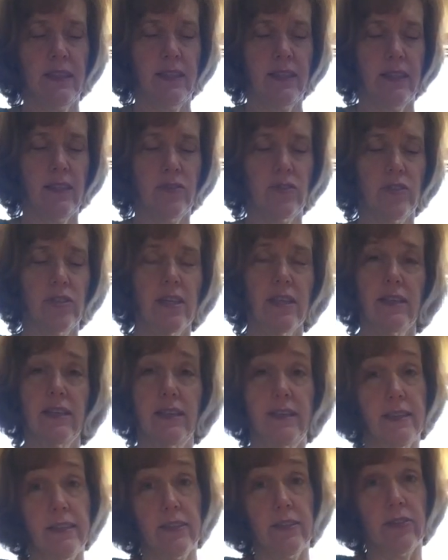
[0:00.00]
There's nothing
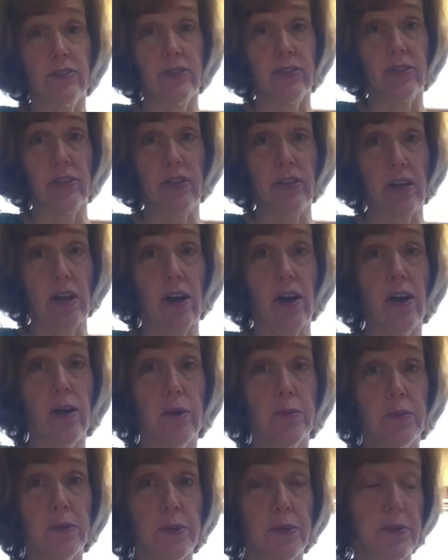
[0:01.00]
in it that's going to
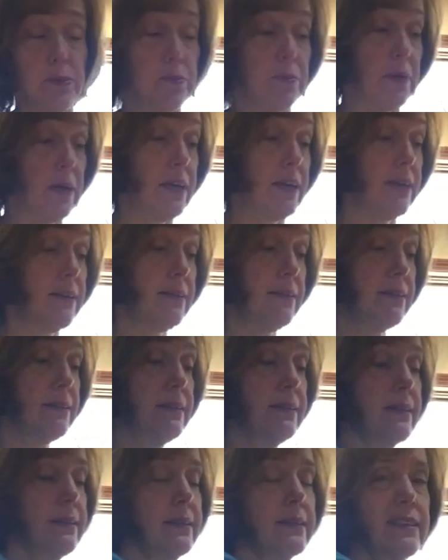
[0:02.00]
harm you, but
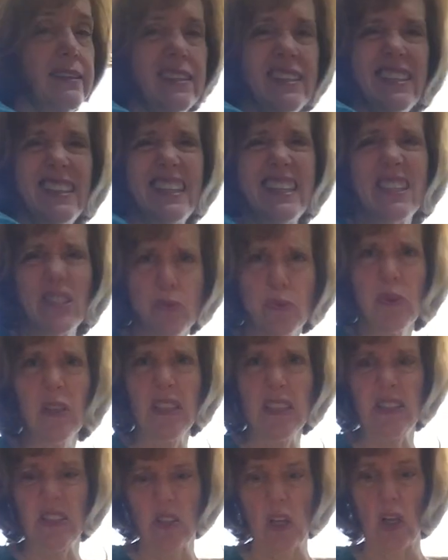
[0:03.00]
it's
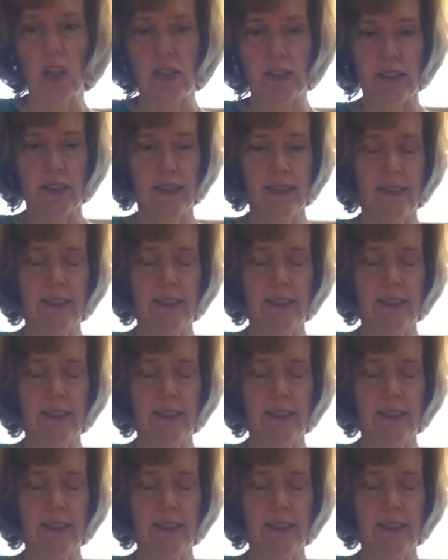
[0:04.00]
really salty.